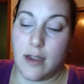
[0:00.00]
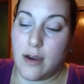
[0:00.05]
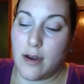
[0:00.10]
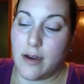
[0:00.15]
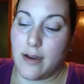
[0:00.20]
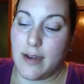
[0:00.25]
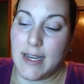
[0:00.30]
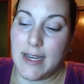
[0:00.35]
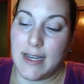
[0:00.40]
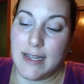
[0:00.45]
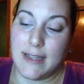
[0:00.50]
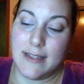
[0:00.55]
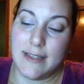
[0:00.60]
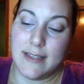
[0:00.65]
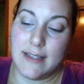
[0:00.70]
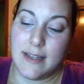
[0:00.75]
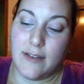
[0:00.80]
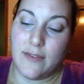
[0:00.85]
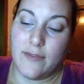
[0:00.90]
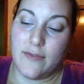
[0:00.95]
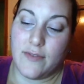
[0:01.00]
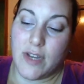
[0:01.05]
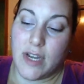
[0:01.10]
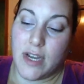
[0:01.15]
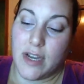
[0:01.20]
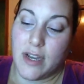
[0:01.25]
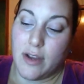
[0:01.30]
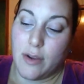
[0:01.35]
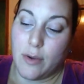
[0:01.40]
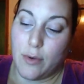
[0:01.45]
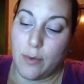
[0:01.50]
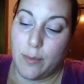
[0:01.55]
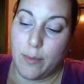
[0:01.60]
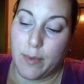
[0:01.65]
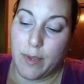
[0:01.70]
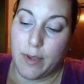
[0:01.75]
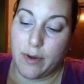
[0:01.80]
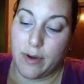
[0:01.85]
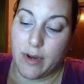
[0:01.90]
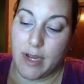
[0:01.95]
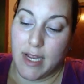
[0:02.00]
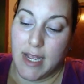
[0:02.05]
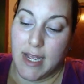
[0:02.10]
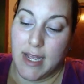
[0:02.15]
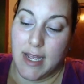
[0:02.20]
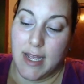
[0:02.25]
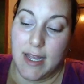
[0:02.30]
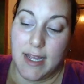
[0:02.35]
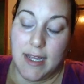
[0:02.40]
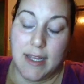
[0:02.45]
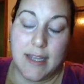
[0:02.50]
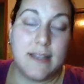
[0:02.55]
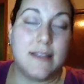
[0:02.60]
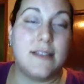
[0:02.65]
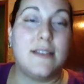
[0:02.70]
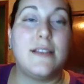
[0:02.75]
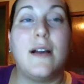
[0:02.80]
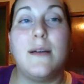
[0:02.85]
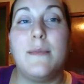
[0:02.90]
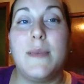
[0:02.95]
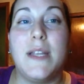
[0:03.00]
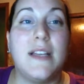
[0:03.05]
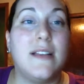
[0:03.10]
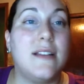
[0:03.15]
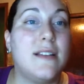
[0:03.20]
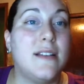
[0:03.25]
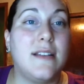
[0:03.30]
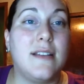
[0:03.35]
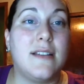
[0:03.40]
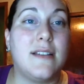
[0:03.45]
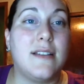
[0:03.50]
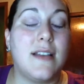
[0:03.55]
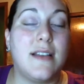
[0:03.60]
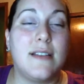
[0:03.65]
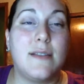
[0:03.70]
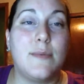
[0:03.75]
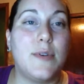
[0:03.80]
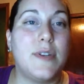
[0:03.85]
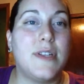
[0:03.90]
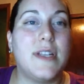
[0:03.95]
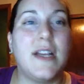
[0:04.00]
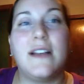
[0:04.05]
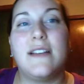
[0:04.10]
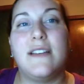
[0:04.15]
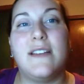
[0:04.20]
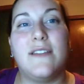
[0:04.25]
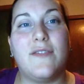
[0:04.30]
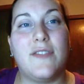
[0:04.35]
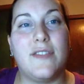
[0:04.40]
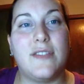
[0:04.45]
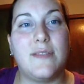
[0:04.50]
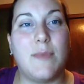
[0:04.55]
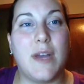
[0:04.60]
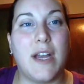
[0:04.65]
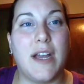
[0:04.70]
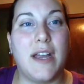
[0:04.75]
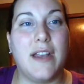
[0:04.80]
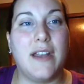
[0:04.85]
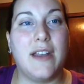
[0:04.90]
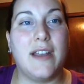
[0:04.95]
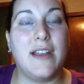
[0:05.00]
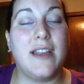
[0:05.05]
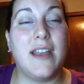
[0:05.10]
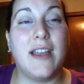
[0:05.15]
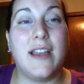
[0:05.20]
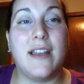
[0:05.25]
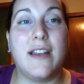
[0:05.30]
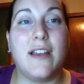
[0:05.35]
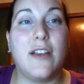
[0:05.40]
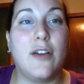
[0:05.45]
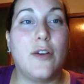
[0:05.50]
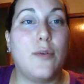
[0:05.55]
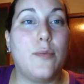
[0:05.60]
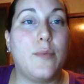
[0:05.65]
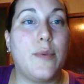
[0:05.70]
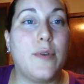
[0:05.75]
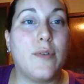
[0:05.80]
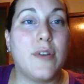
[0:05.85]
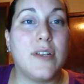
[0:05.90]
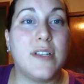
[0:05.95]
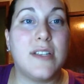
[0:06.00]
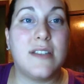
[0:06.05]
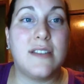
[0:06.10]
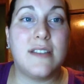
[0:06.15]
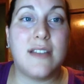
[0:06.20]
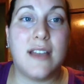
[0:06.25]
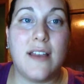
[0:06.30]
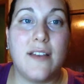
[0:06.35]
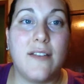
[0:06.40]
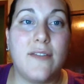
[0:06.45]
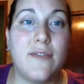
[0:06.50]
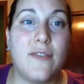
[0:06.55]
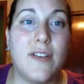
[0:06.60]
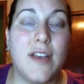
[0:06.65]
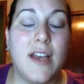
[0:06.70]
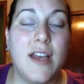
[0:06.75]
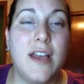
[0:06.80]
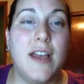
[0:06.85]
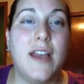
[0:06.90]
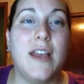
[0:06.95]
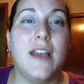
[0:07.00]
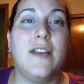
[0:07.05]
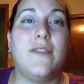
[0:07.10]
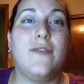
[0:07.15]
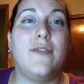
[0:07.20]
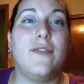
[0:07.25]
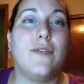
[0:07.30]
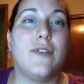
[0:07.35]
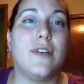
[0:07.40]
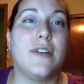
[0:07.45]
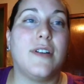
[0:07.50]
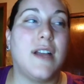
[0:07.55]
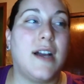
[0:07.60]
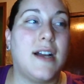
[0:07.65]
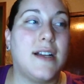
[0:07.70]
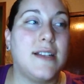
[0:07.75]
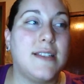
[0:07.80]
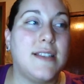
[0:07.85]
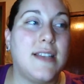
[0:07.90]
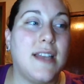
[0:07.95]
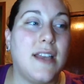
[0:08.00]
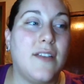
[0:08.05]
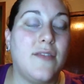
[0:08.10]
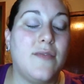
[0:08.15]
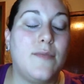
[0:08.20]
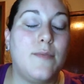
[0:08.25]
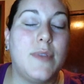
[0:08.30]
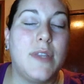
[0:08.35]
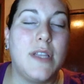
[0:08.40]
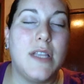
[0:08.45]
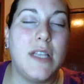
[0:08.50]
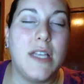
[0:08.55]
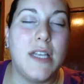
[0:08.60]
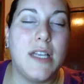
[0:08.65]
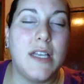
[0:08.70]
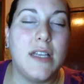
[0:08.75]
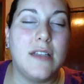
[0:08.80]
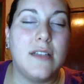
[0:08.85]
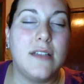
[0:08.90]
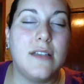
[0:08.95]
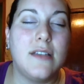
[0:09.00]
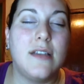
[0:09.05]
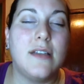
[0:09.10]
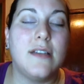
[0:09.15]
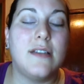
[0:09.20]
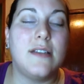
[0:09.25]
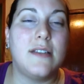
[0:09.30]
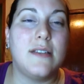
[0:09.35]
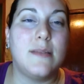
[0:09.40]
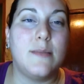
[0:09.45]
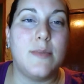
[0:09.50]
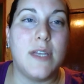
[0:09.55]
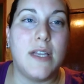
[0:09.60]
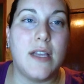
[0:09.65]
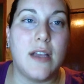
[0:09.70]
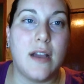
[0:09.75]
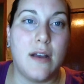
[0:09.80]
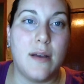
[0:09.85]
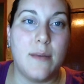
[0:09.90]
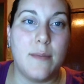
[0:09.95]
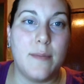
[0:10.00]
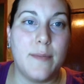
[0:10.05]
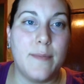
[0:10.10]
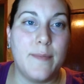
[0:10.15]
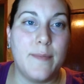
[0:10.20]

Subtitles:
are getting stuff done. I hope your insomnia is as productive as mine. Again, I hope you are safe. If you are not safe, please speak up